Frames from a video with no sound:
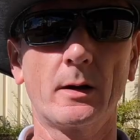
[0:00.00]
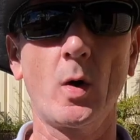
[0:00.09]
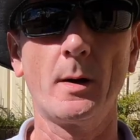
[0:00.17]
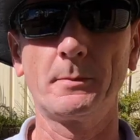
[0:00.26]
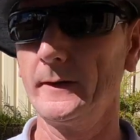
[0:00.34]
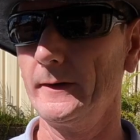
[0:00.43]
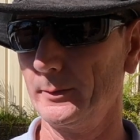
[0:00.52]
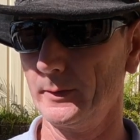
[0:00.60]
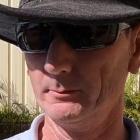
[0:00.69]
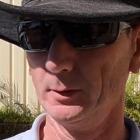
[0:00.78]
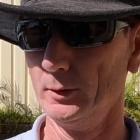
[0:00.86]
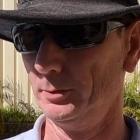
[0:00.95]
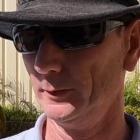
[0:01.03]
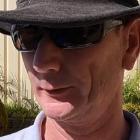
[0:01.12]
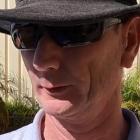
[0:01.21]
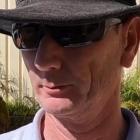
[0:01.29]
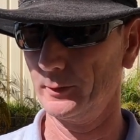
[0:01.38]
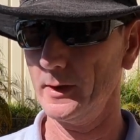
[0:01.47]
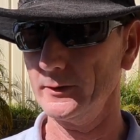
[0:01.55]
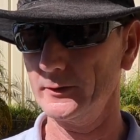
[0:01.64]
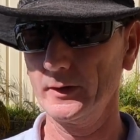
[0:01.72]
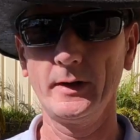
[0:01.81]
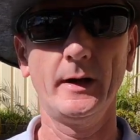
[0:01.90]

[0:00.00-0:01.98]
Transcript: Quite pleased with the blue bristled brush.